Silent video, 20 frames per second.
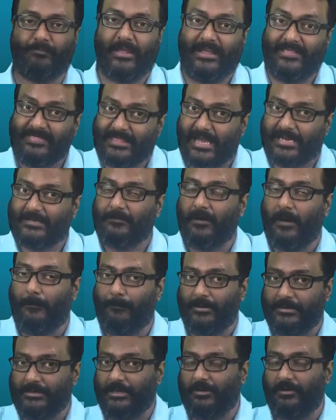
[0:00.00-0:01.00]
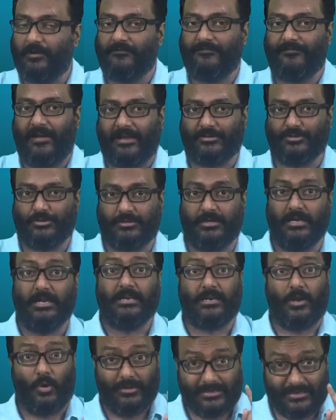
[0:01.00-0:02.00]
in that particular fashion.
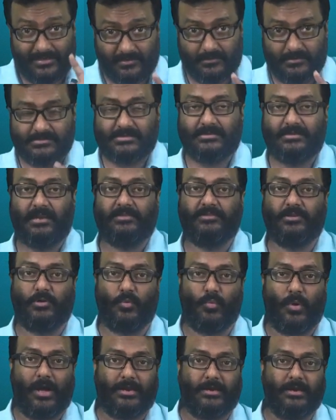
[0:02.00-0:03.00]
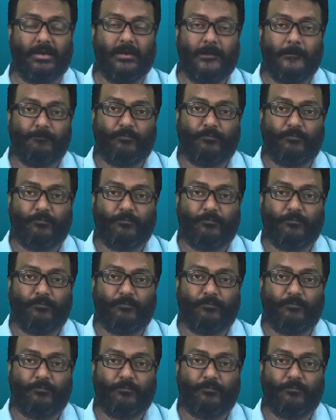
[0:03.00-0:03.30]
Now, here's another one.